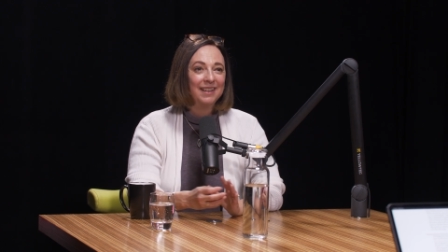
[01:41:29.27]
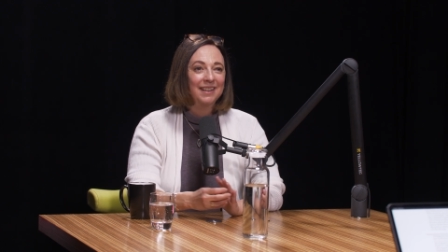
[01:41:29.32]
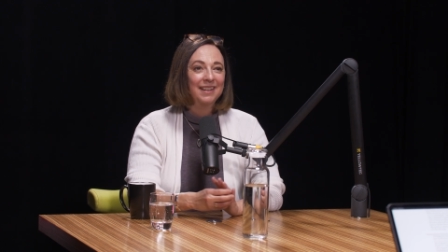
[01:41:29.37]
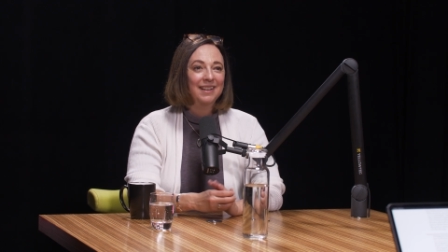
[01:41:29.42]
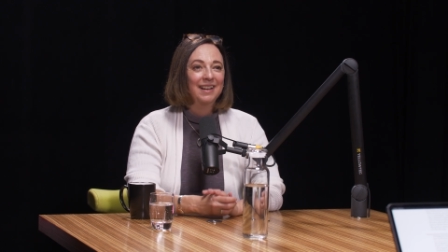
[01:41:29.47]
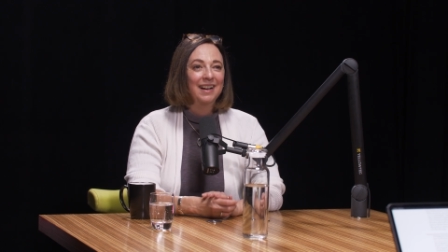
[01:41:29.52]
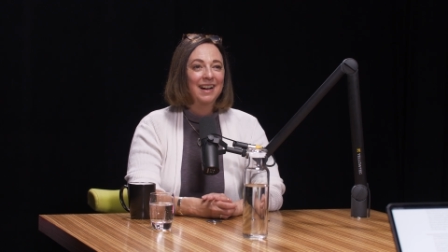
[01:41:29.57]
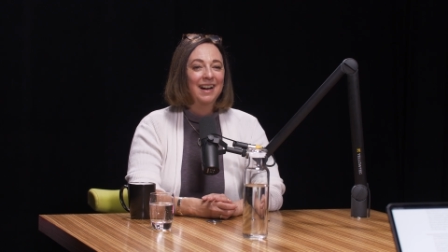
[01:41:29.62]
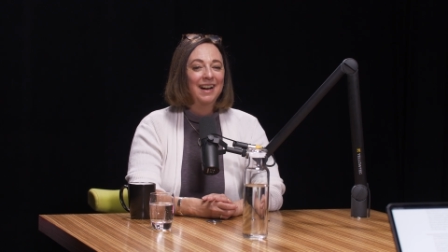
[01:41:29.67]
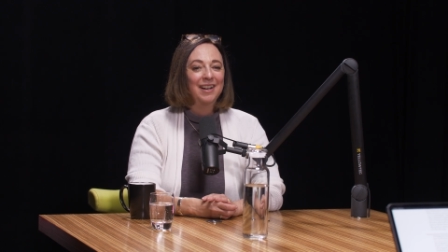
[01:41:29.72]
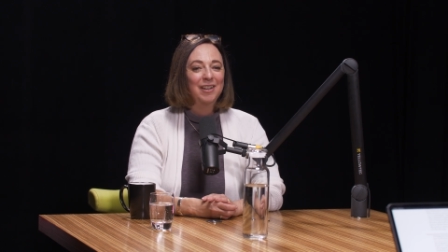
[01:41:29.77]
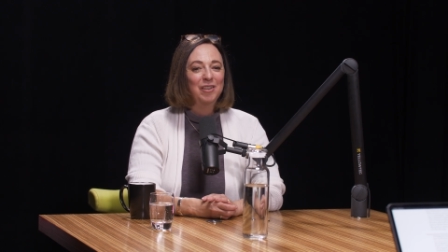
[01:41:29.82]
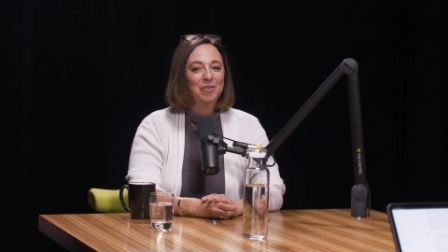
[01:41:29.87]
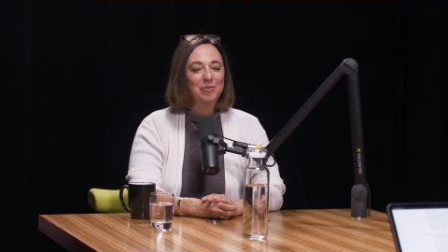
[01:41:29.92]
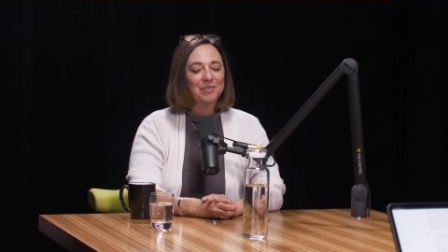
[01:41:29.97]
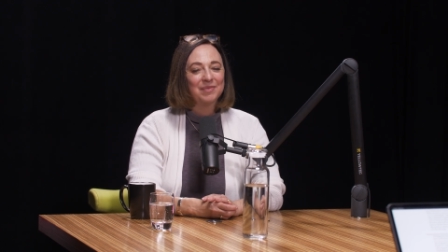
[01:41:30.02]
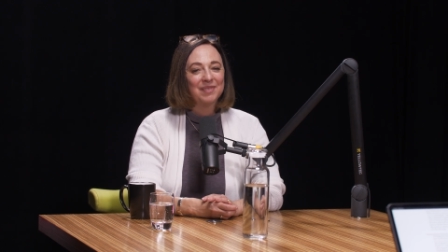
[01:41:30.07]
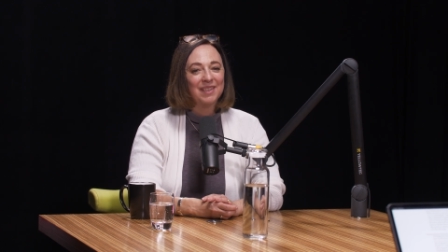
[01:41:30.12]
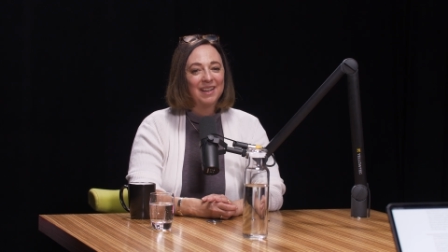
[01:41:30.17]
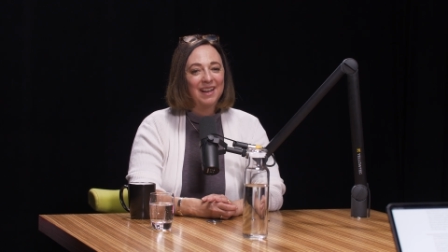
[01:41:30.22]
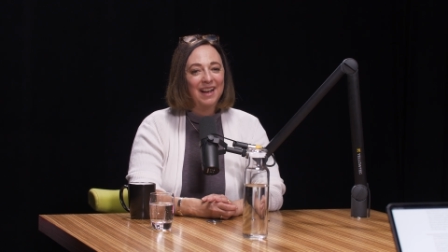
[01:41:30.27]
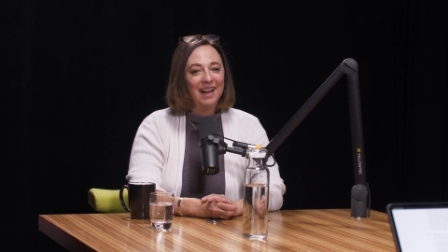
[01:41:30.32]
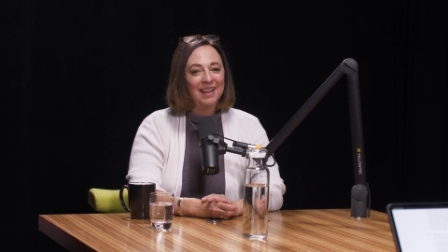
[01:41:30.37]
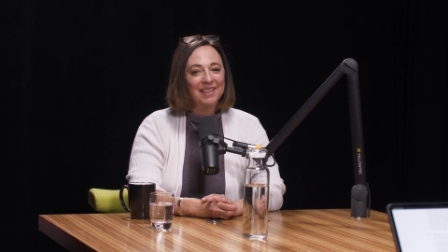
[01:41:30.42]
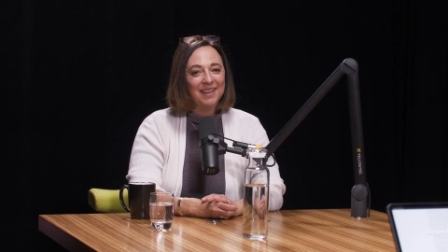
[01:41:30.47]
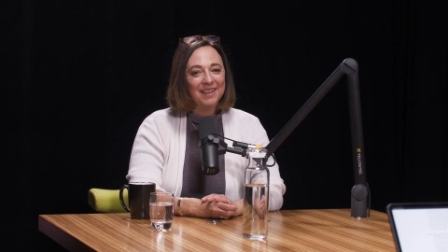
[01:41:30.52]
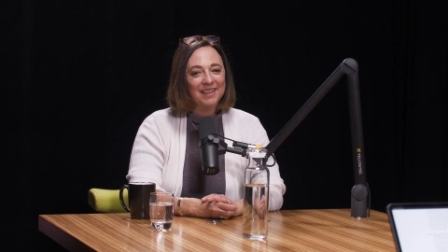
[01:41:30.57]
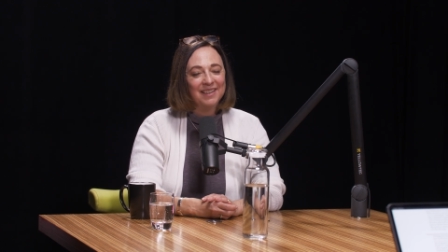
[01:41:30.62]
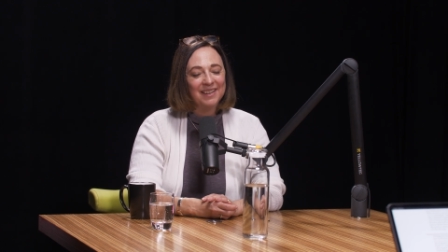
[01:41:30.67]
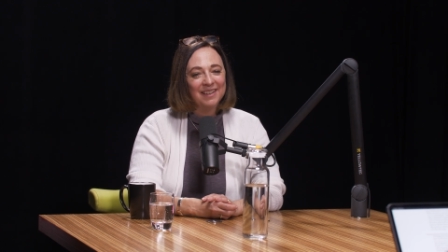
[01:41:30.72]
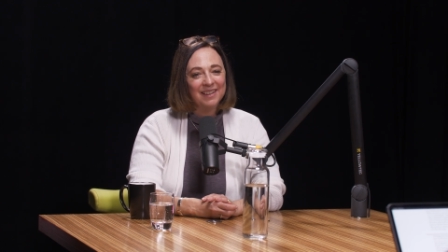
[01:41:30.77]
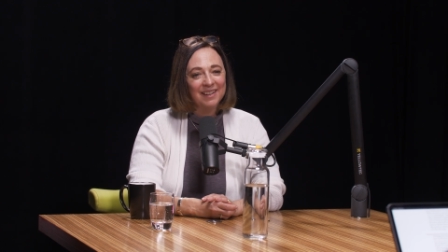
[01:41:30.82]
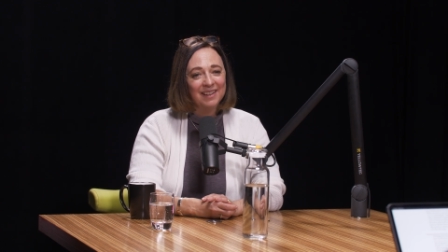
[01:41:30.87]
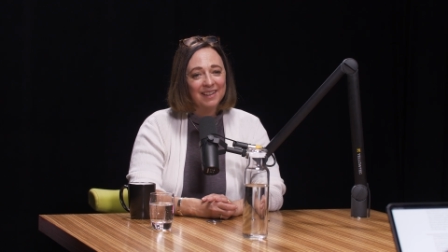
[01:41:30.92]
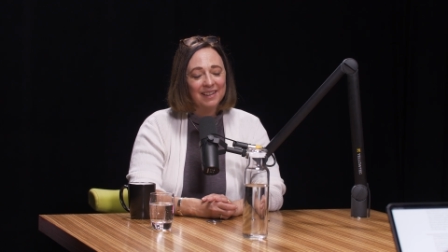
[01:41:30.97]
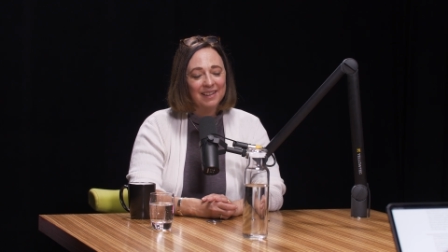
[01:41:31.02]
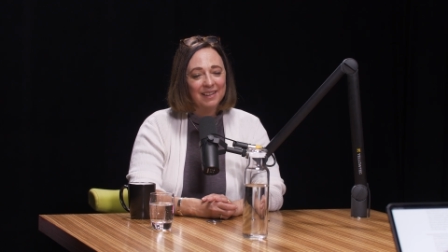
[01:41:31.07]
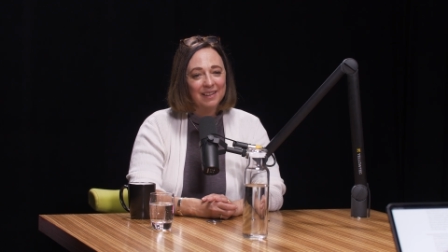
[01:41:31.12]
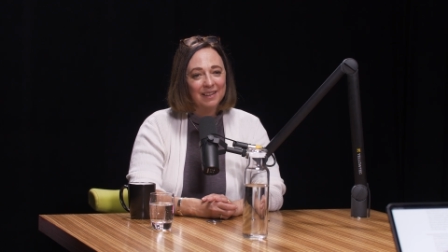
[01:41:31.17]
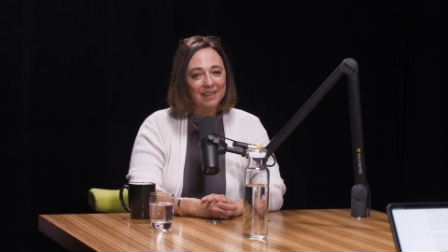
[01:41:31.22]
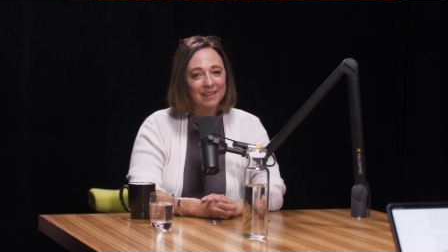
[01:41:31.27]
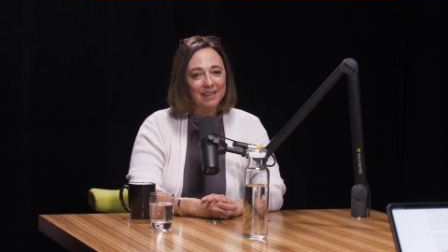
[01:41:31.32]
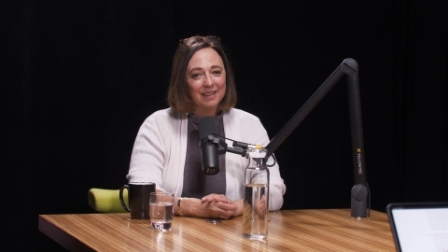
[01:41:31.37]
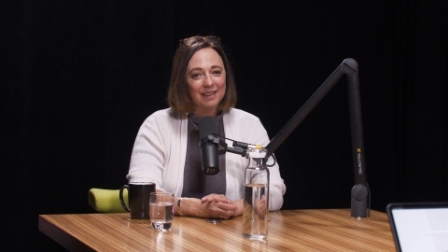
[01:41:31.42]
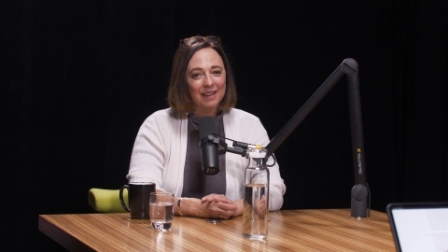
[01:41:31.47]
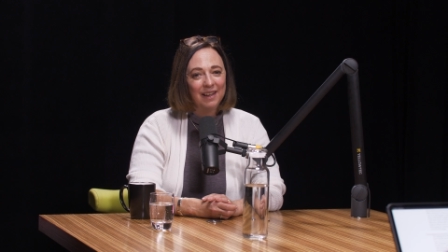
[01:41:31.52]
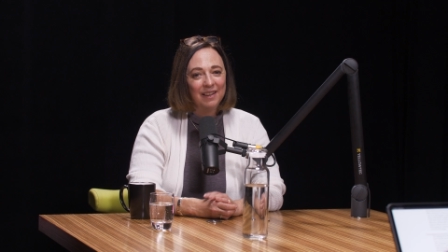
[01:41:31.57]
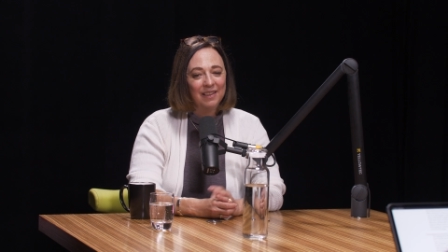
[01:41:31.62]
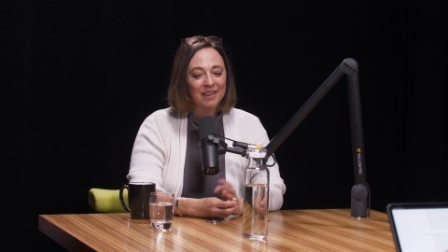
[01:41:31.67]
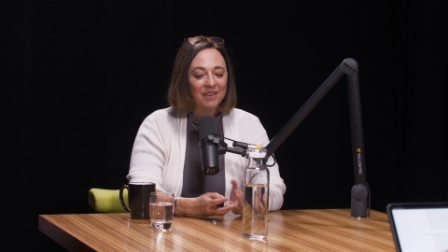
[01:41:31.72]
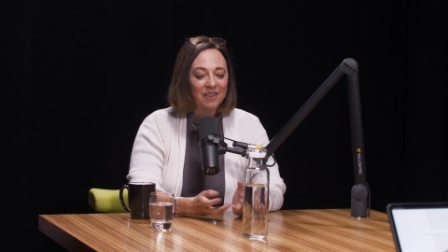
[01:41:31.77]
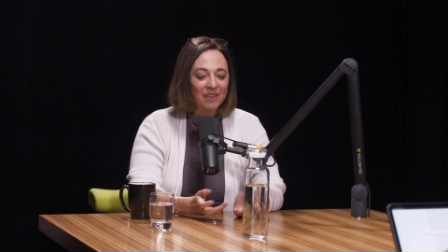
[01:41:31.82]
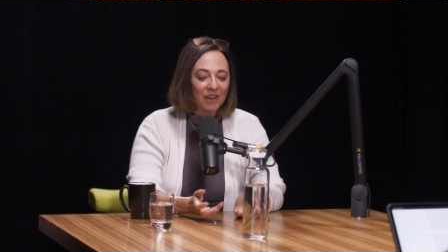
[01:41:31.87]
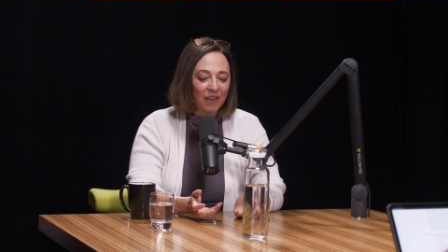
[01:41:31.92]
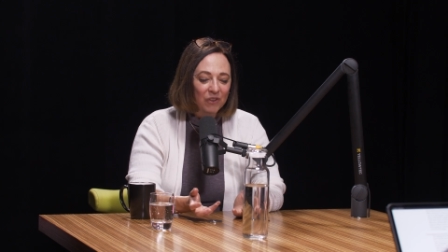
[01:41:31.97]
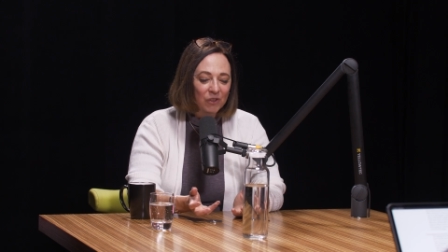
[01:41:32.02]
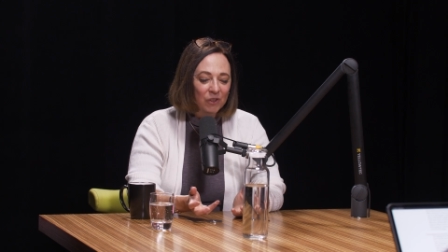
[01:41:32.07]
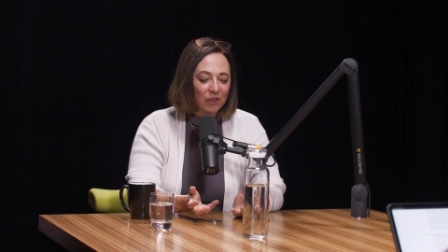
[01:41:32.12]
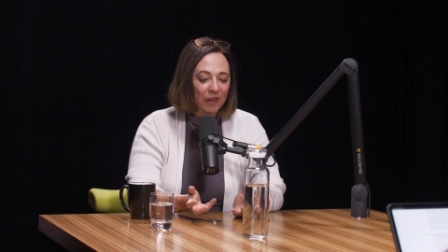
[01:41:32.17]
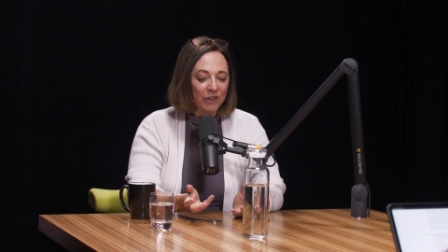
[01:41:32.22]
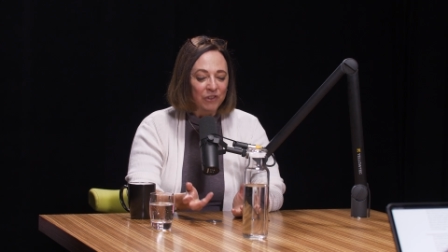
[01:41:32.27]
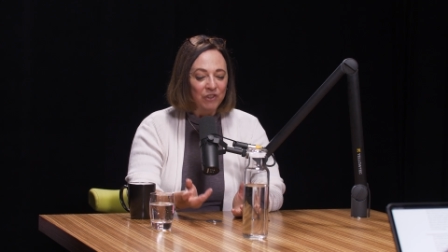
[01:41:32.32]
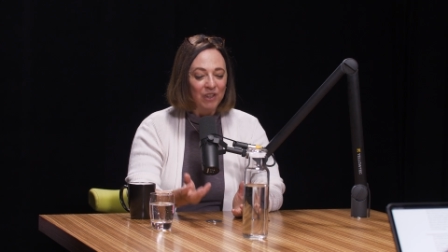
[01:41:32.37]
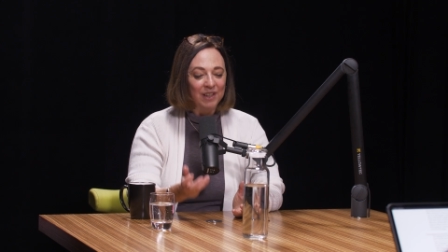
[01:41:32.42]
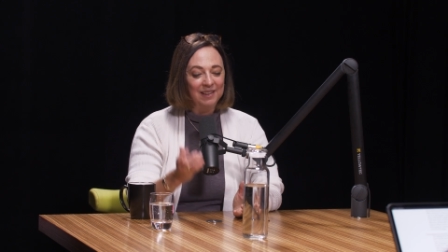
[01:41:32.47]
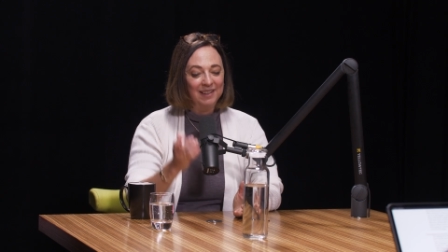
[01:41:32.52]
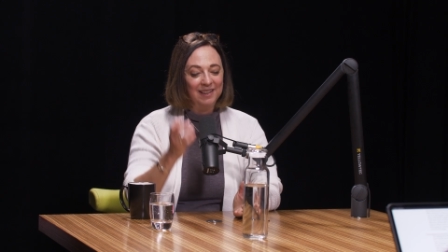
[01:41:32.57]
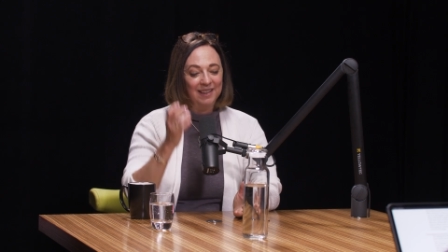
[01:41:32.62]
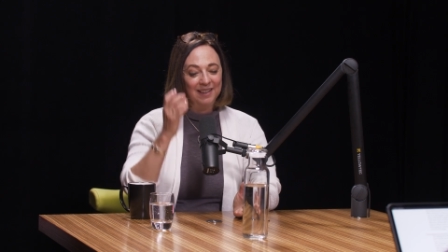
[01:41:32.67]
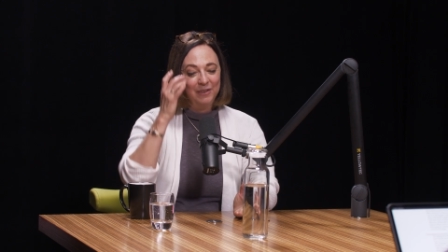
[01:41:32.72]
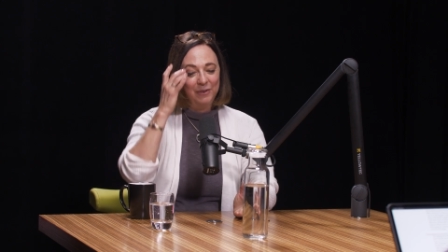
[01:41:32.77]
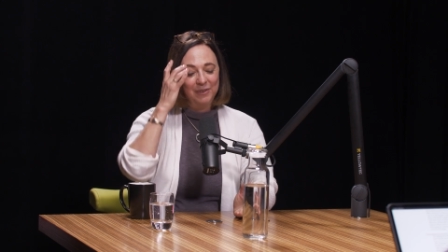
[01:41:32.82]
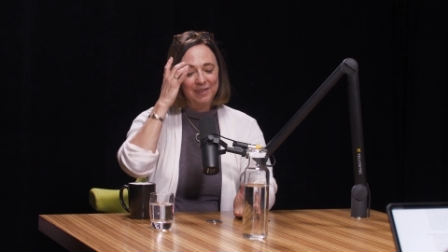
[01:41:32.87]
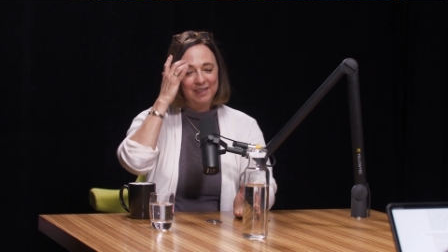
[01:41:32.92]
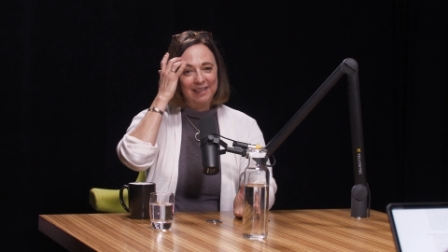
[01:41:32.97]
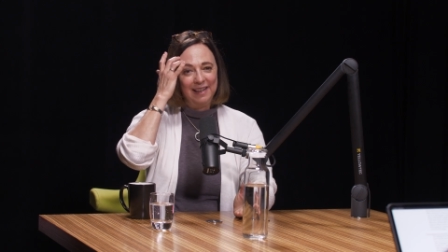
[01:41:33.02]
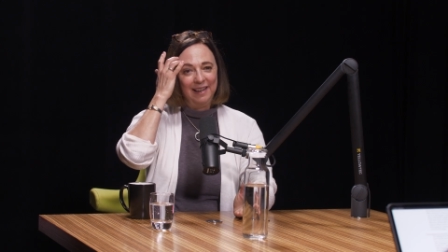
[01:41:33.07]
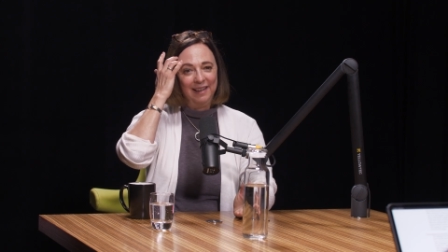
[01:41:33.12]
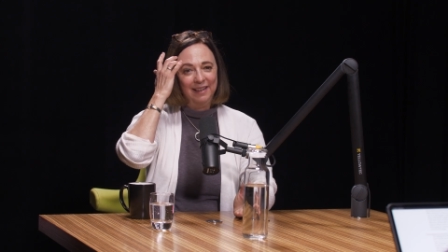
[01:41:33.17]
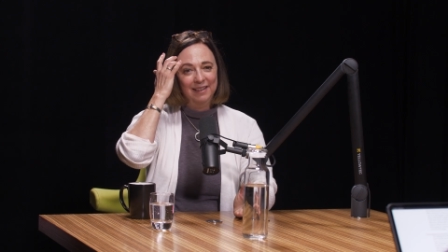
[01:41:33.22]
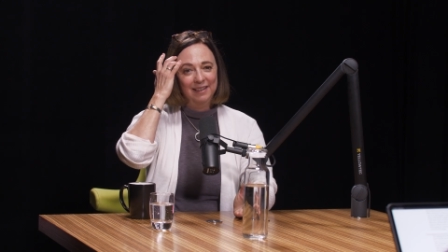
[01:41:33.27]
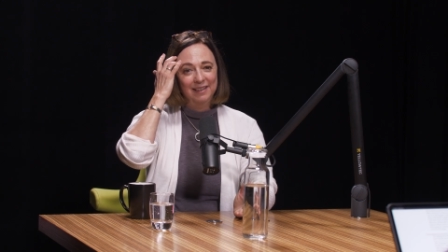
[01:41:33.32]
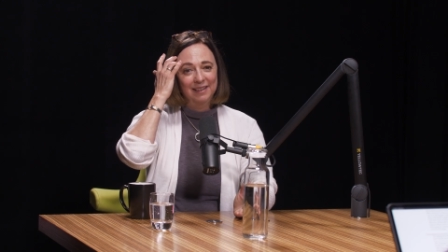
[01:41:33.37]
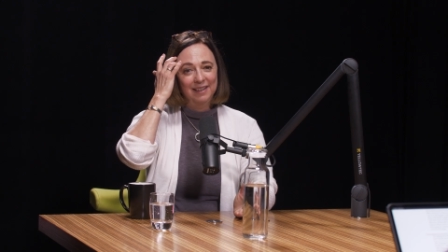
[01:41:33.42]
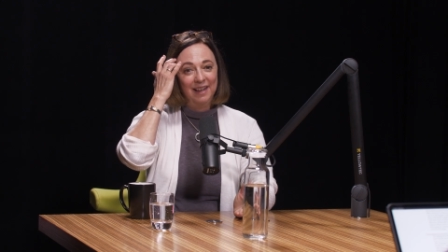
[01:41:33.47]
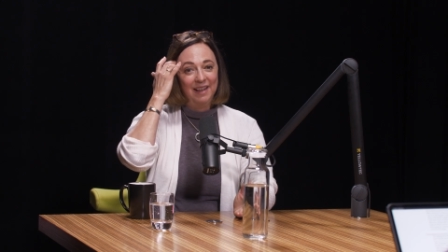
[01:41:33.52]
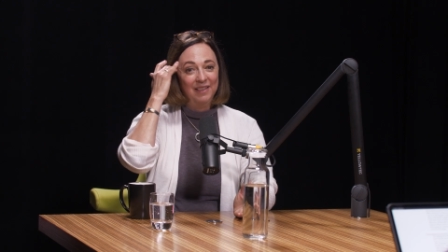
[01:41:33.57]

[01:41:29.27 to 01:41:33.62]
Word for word: Mm-hmm. Um, and then and then another large idea I would say,